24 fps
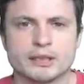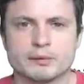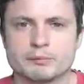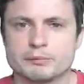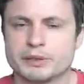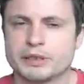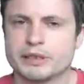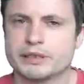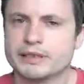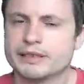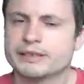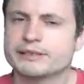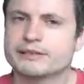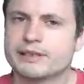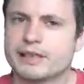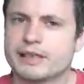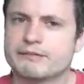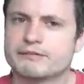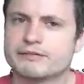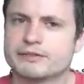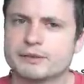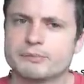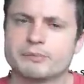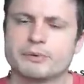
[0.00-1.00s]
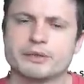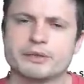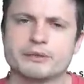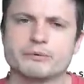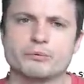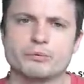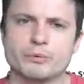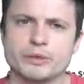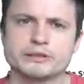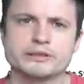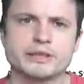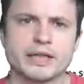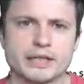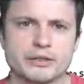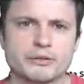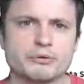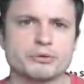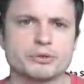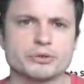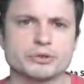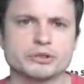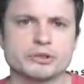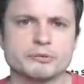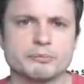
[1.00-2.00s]
But it does have something really
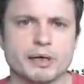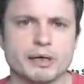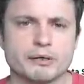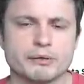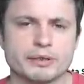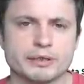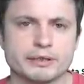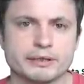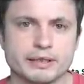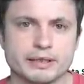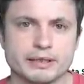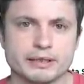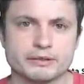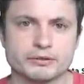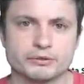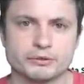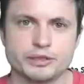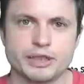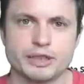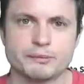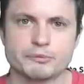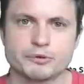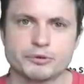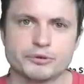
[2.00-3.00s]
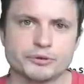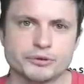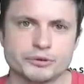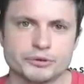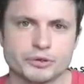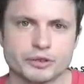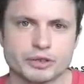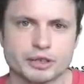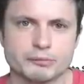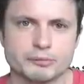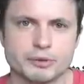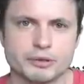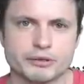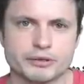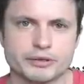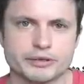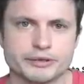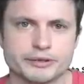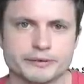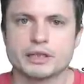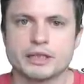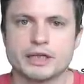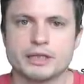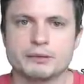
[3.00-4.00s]
unusual about it, and today I'm going to talk about
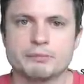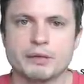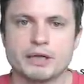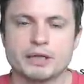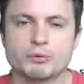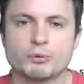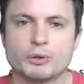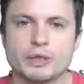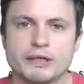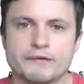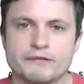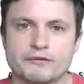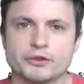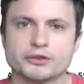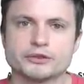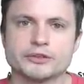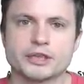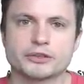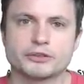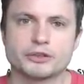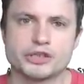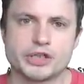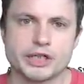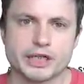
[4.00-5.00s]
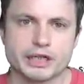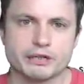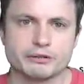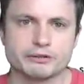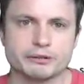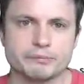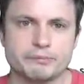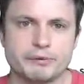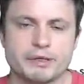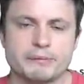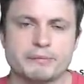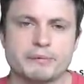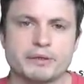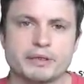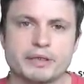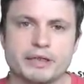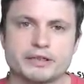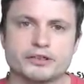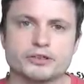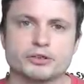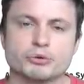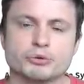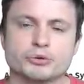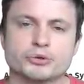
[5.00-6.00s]
it. And by the way, if you'd like to check out the paper,
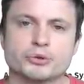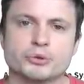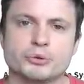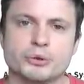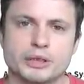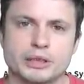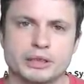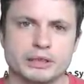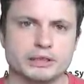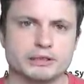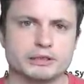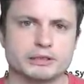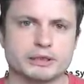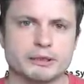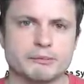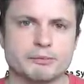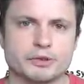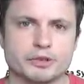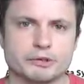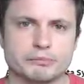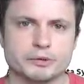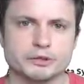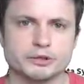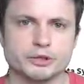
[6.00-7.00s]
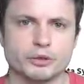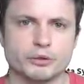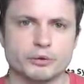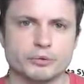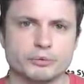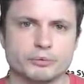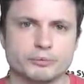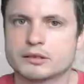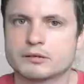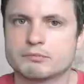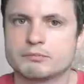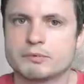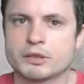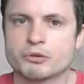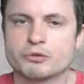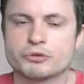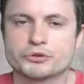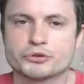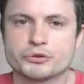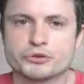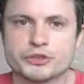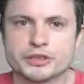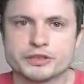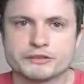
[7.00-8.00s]
it's also in the description below. But
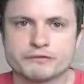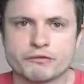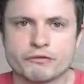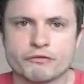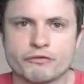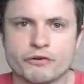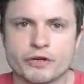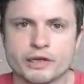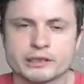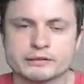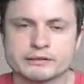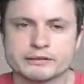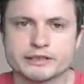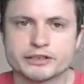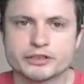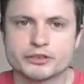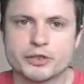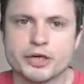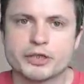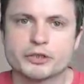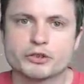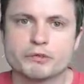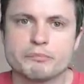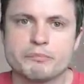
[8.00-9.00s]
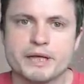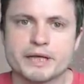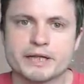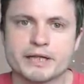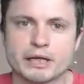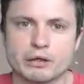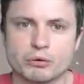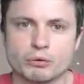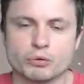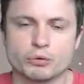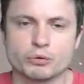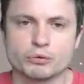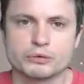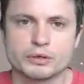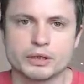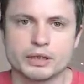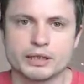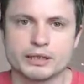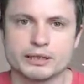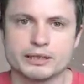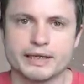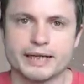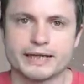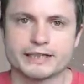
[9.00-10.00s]
also, just for fun, let's try to make our own
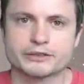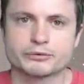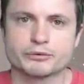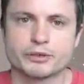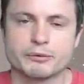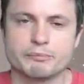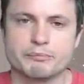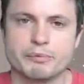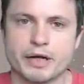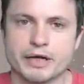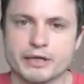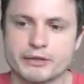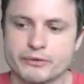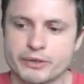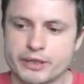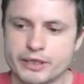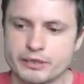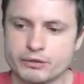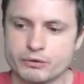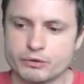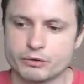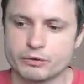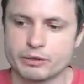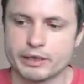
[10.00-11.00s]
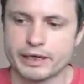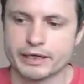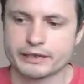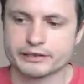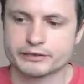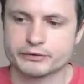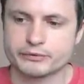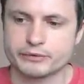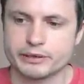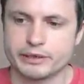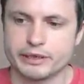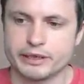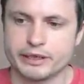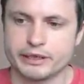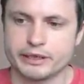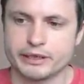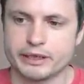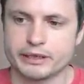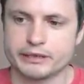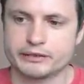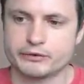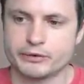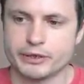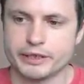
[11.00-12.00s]
X-ray binary, or X-ray
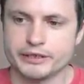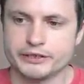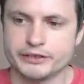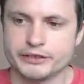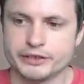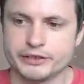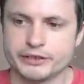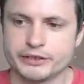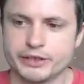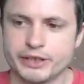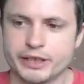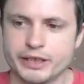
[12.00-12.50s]
transient,